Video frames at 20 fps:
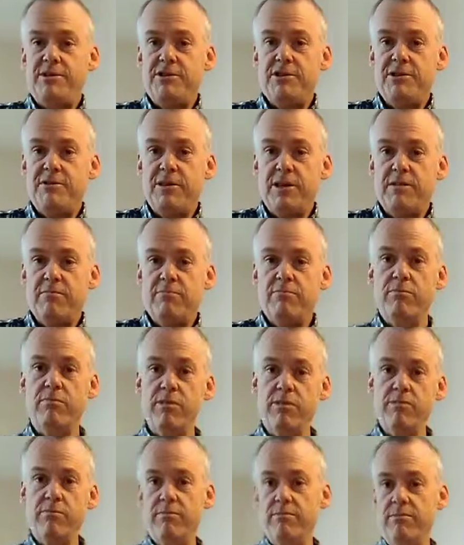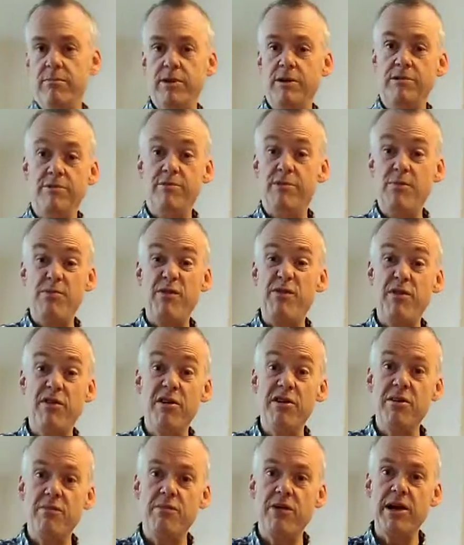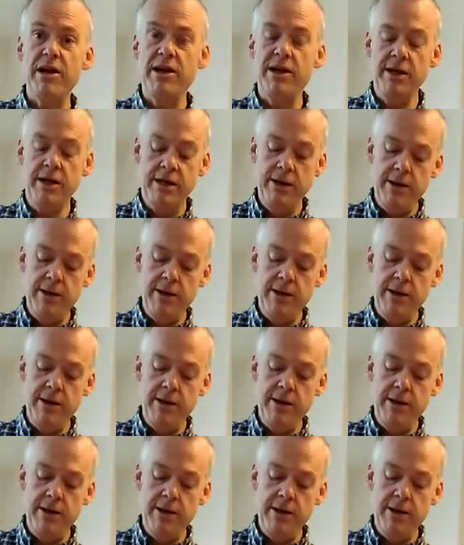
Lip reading: just think we prefer them, really.